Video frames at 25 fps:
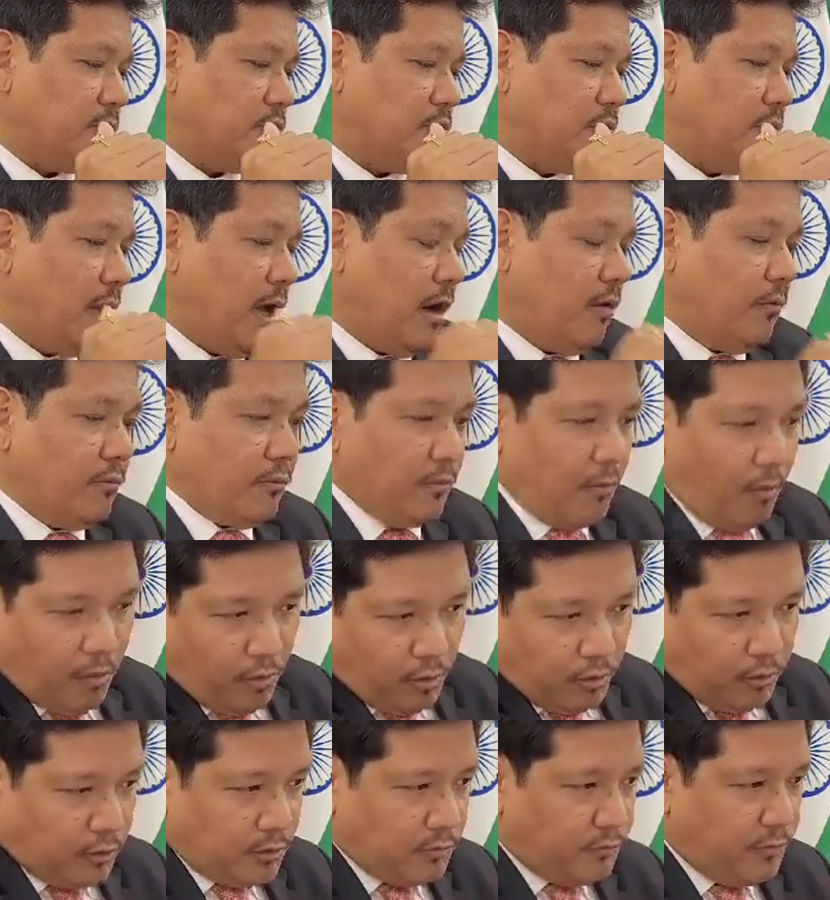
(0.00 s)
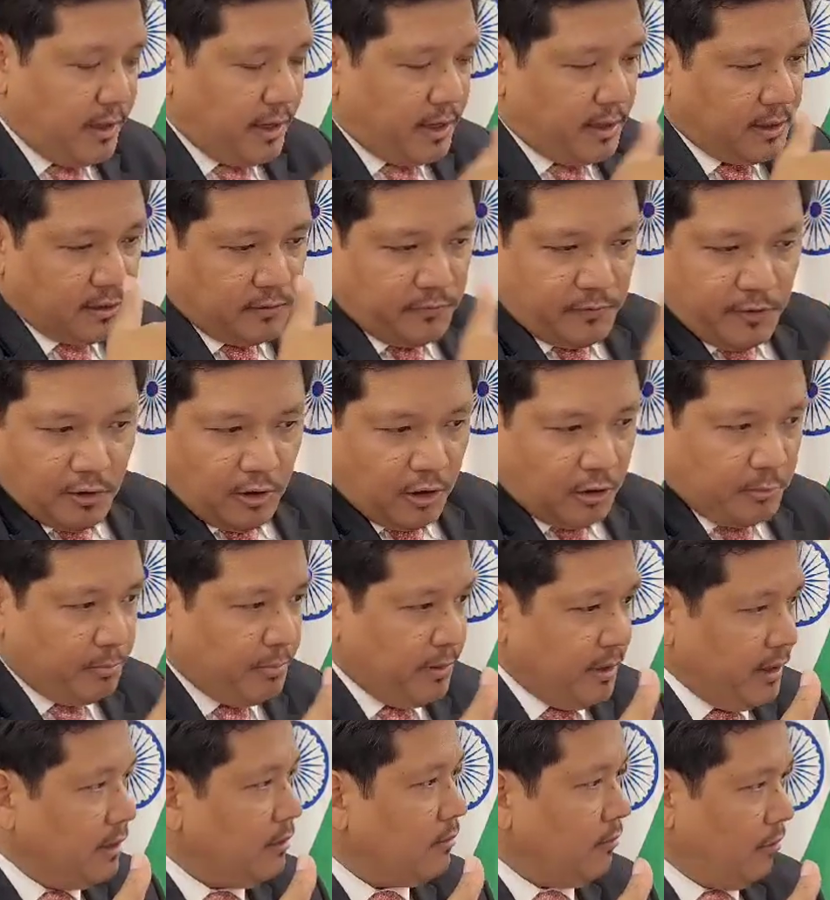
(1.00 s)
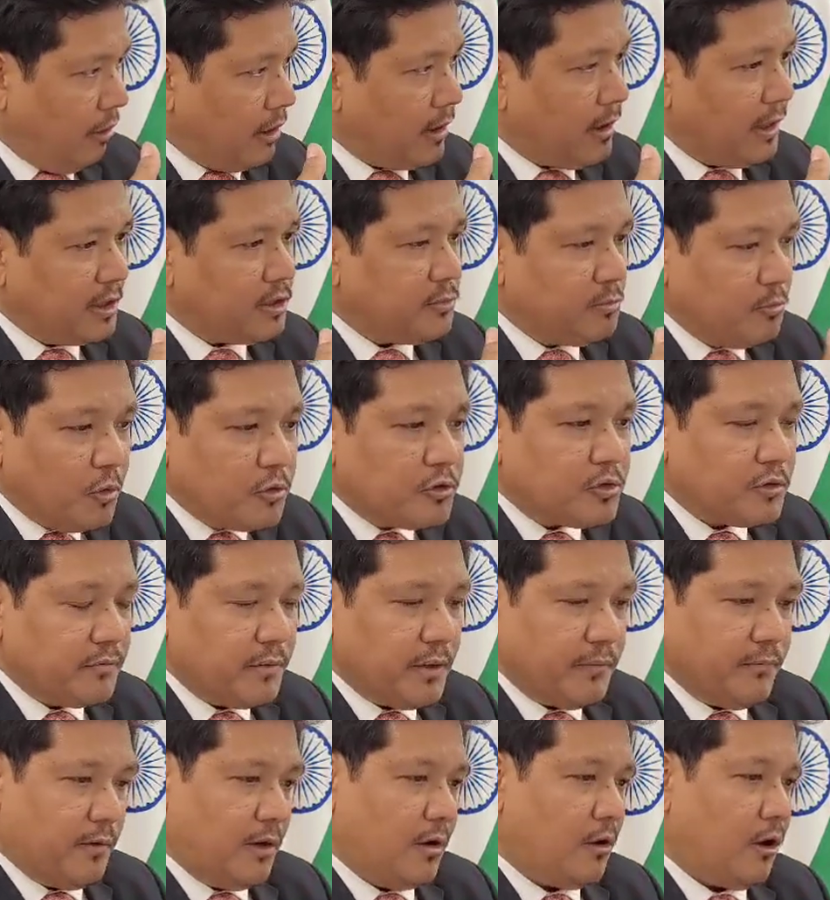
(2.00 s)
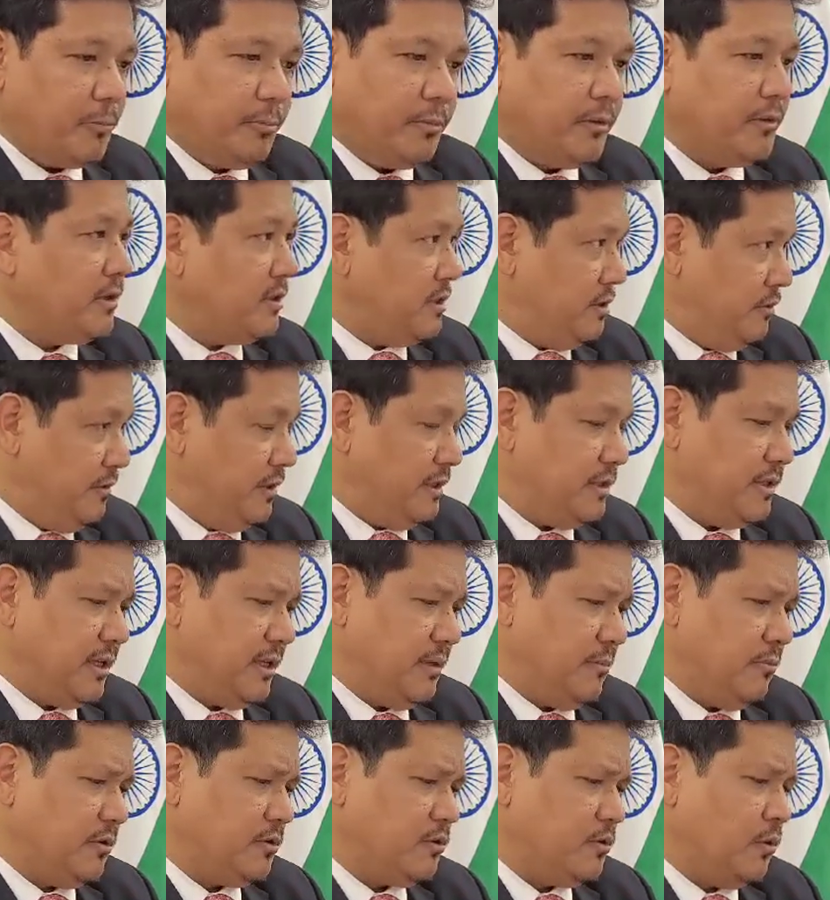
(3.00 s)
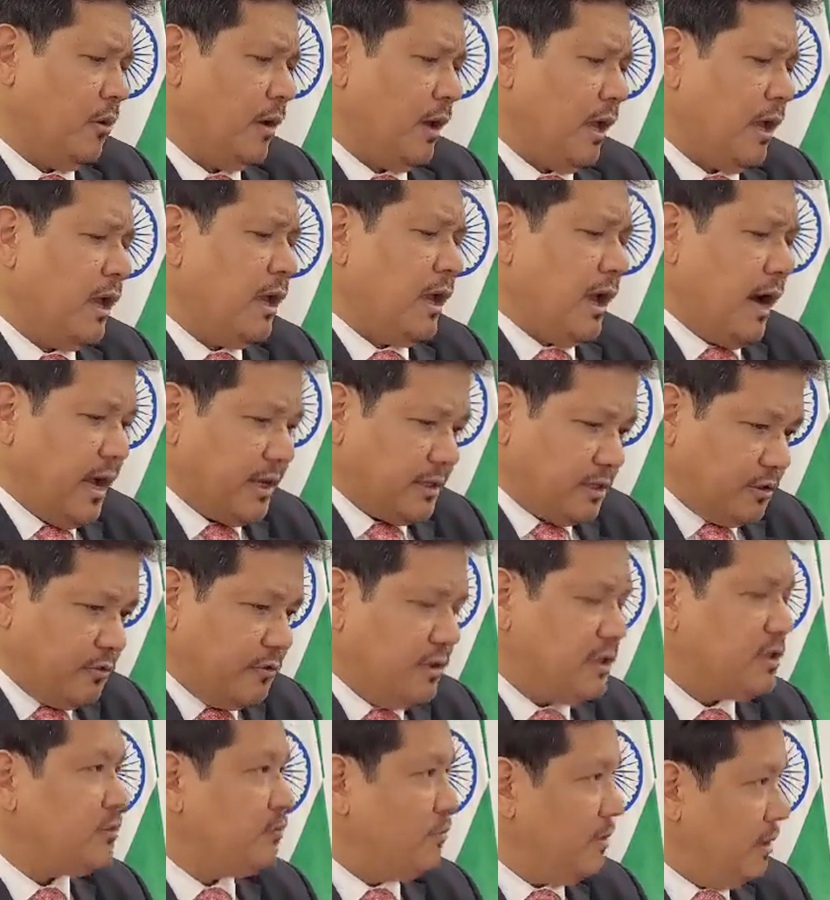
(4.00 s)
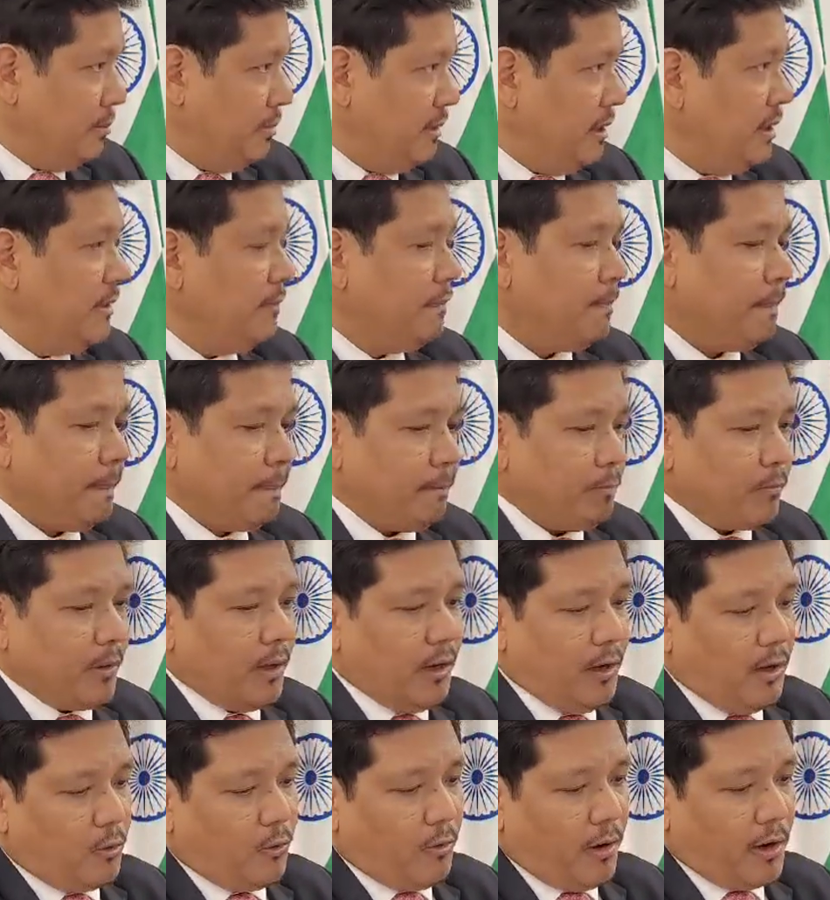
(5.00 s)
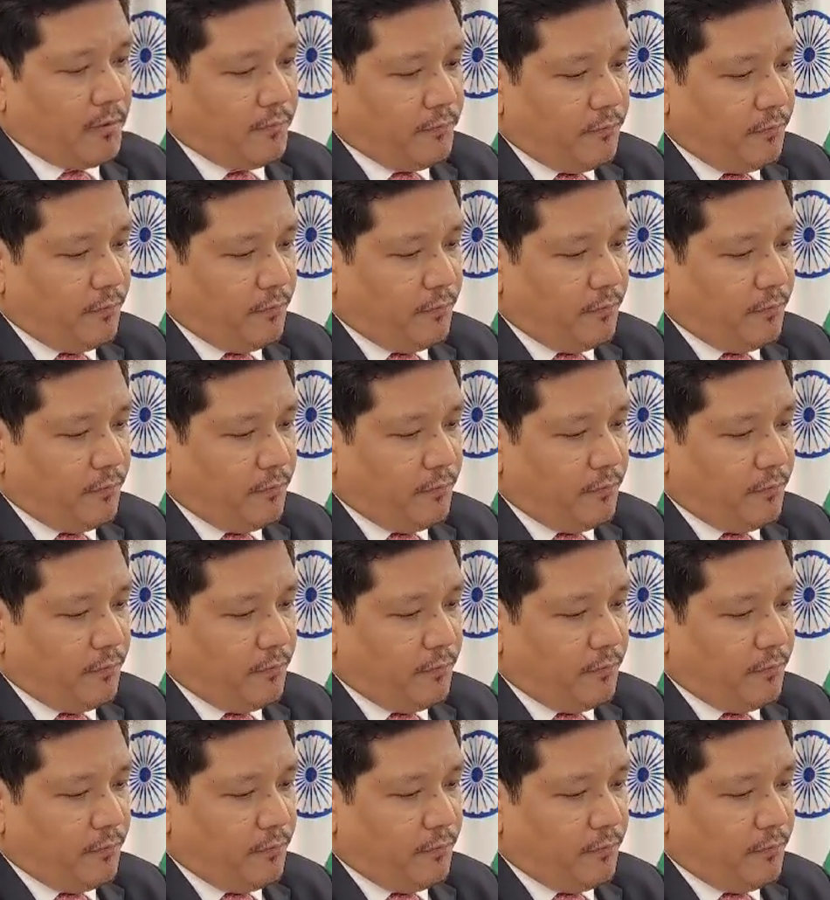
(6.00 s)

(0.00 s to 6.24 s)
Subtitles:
So now all those vehicles will not be, or at least most of them will not be in the streets anymore. So our streets will be quite